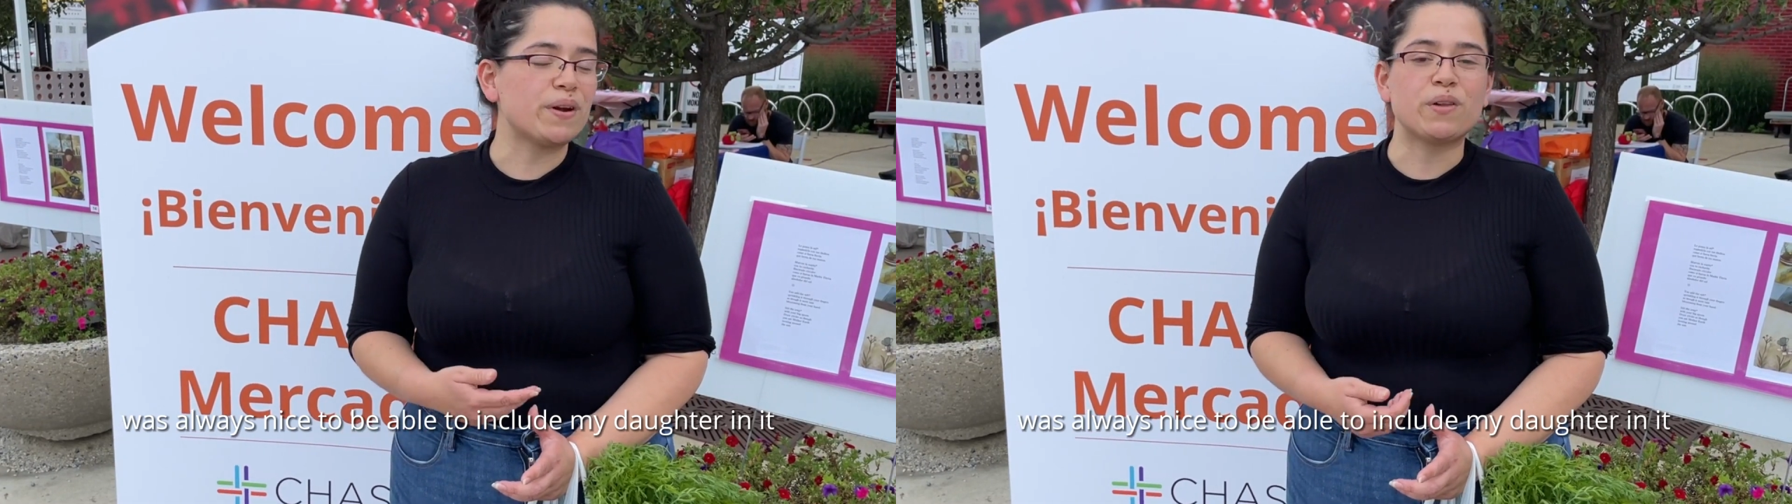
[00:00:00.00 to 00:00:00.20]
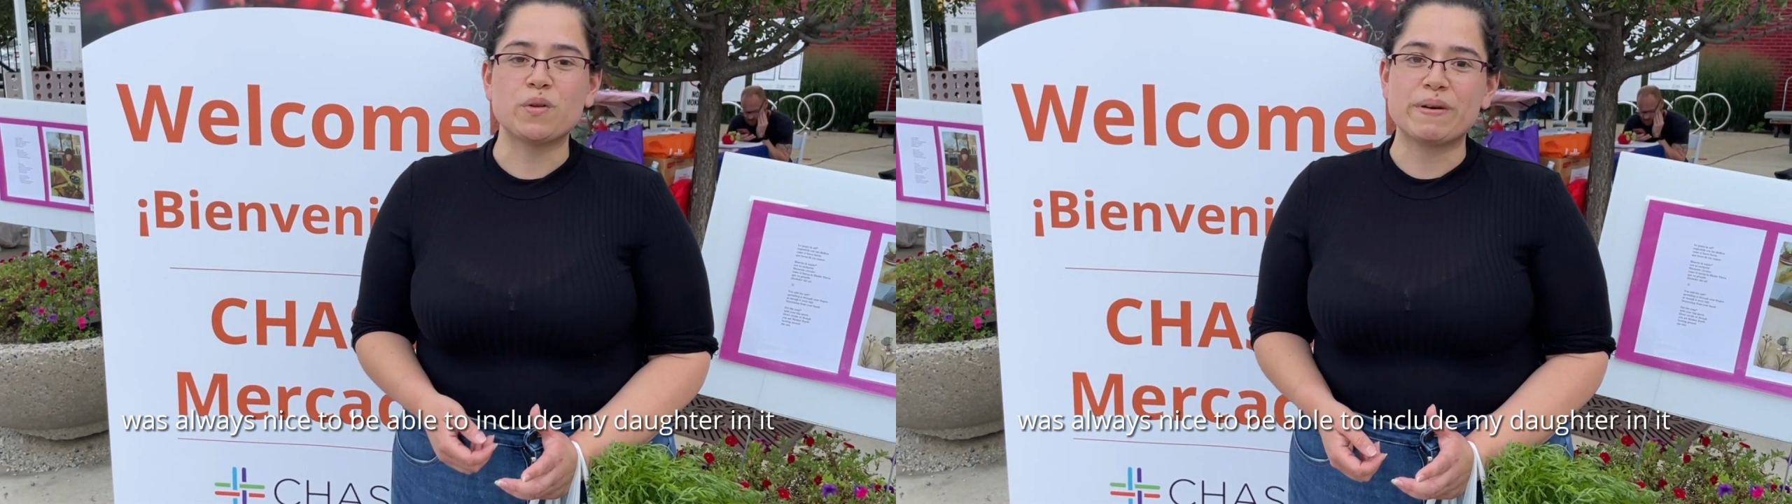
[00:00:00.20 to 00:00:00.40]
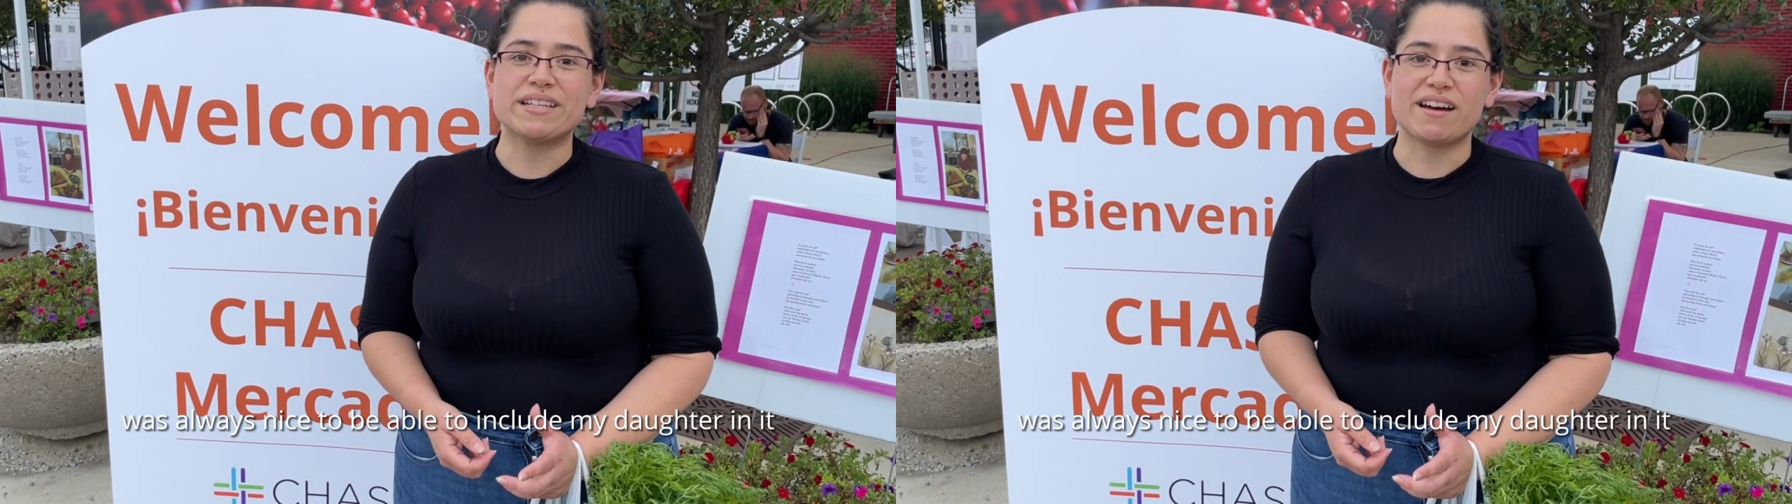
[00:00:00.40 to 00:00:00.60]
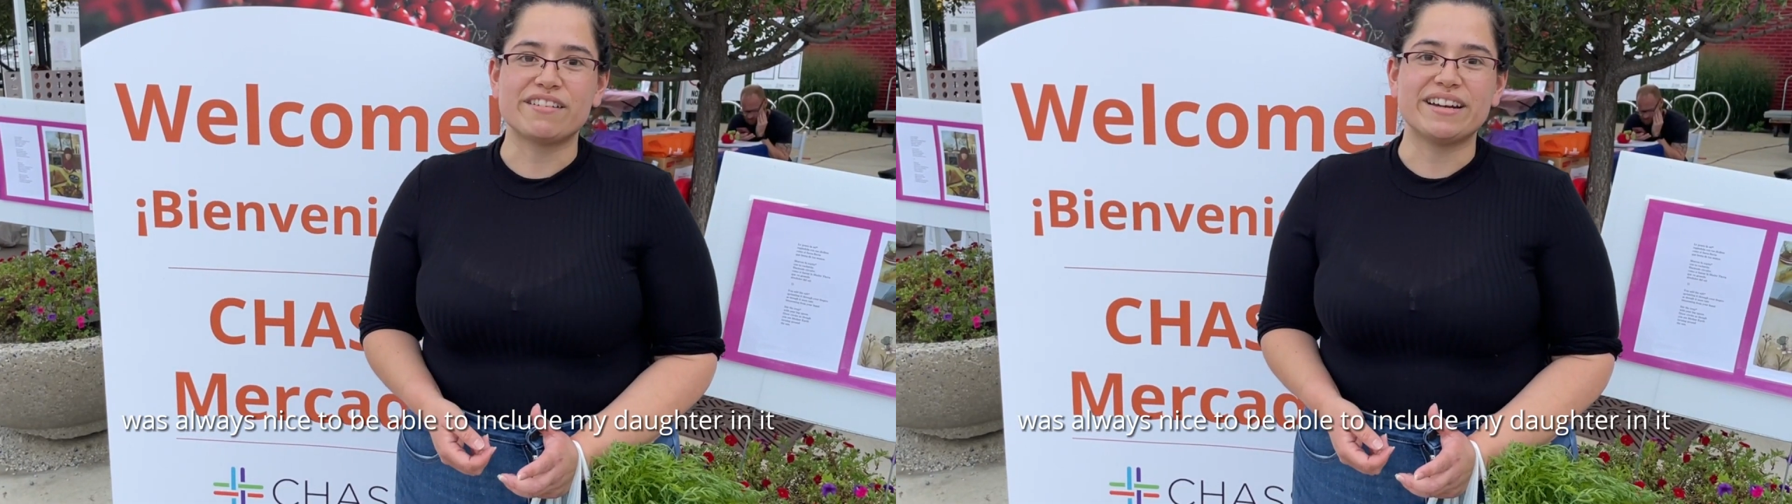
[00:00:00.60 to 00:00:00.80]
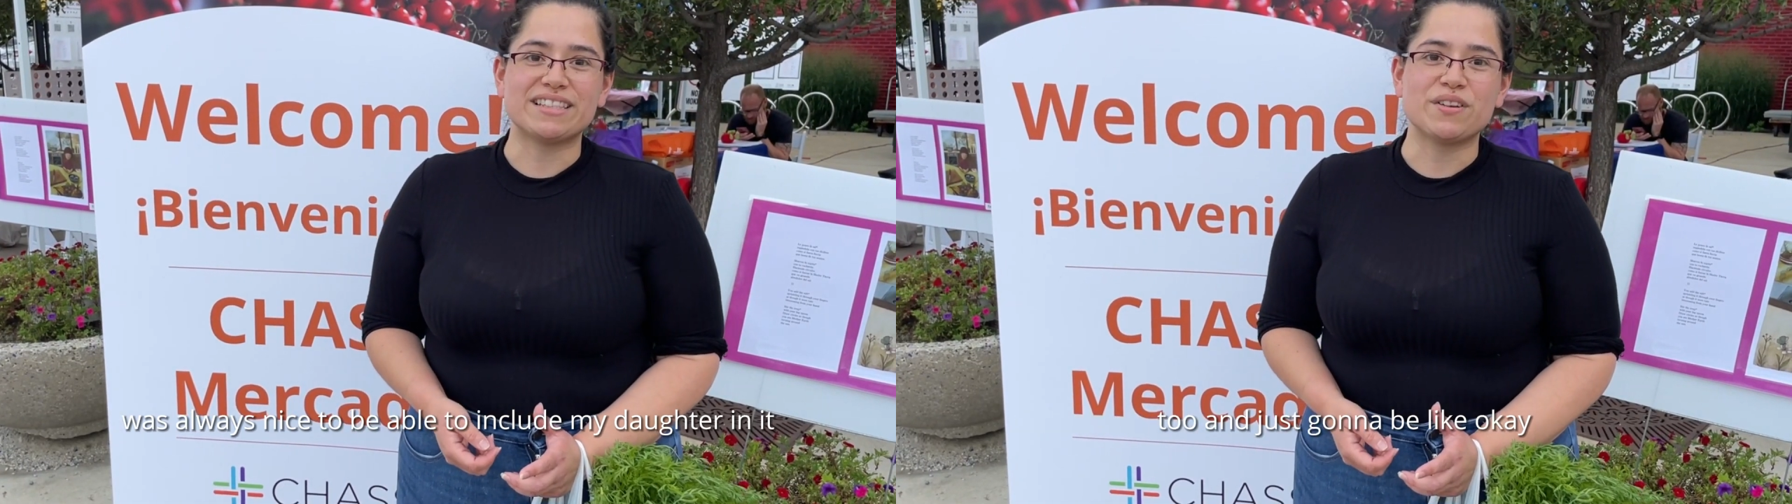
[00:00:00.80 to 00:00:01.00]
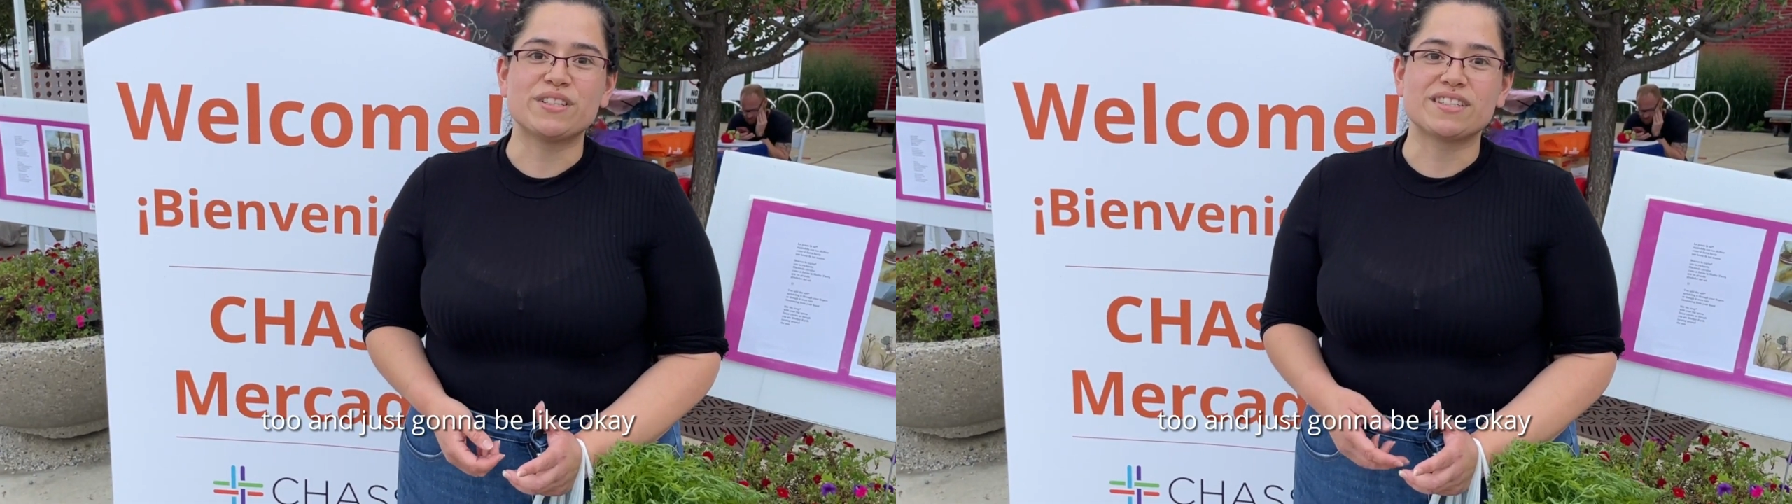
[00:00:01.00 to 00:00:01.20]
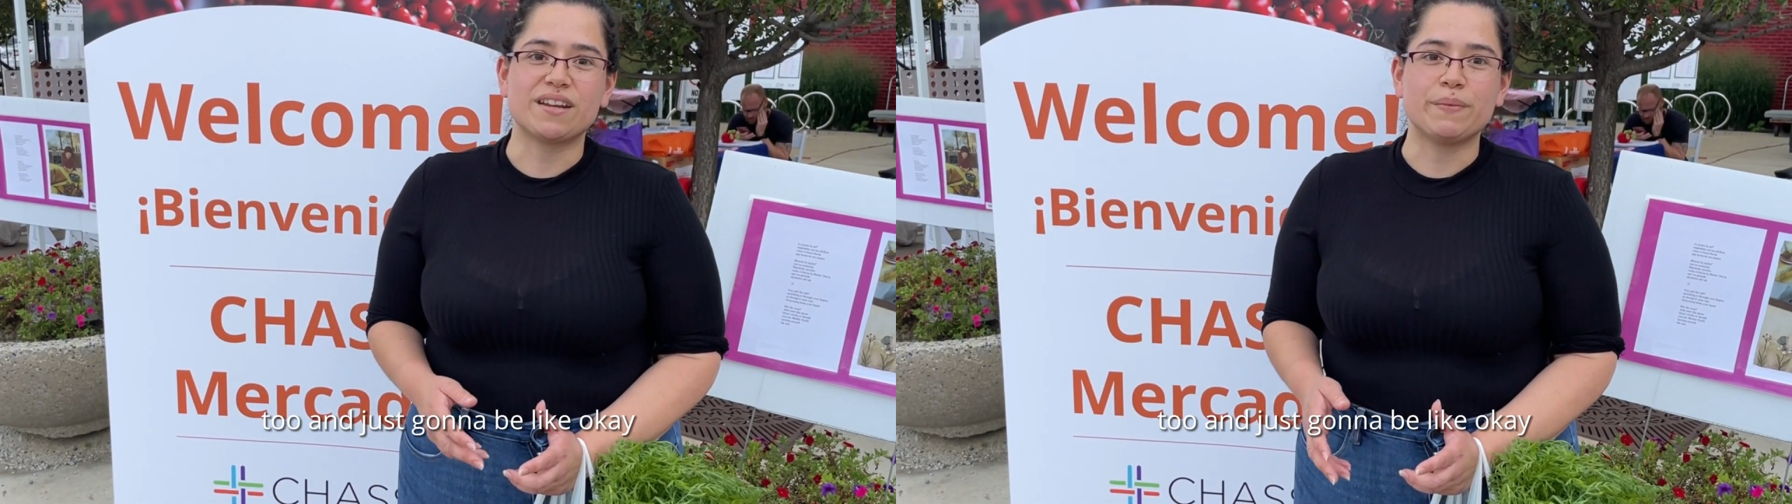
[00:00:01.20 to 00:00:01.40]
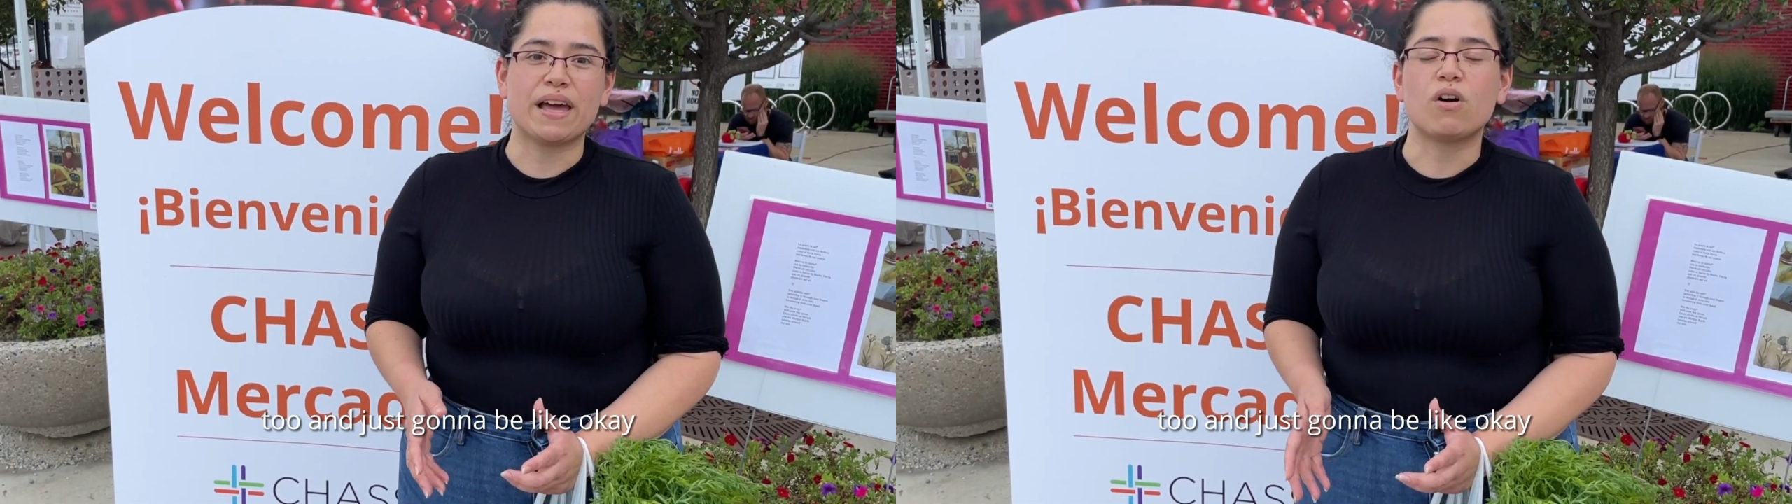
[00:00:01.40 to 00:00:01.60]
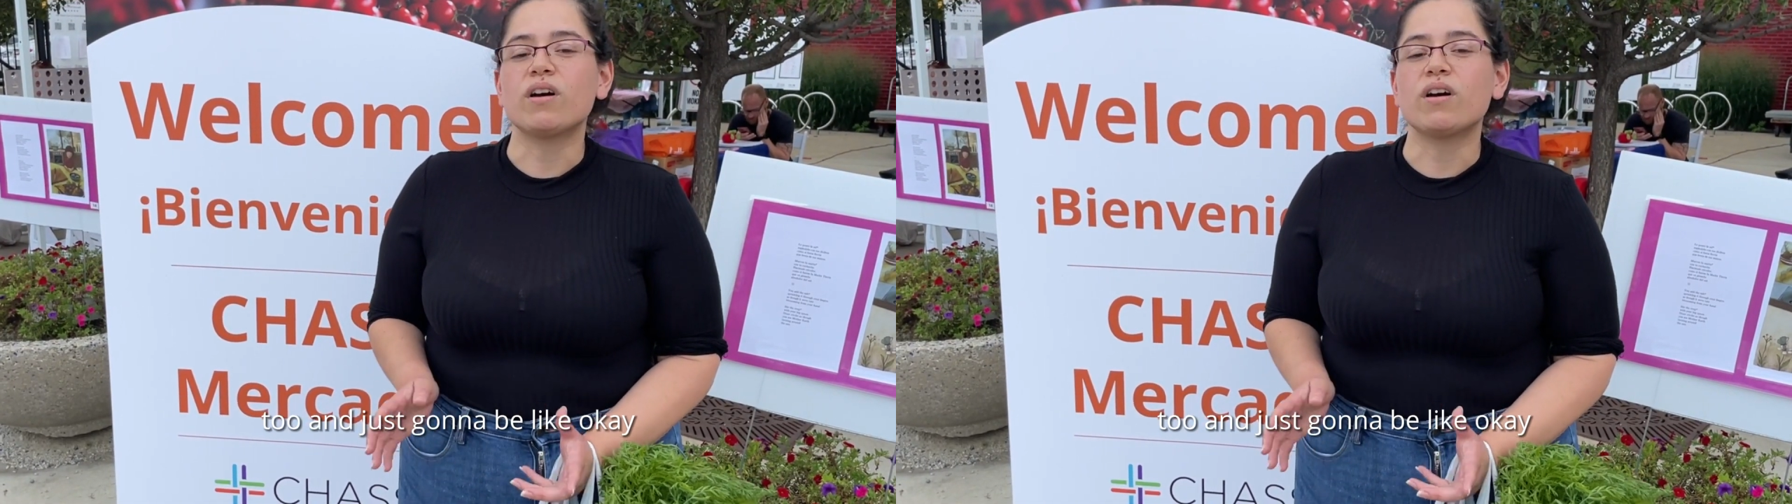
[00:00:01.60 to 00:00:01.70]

include my daughter in it too and just kind of be like,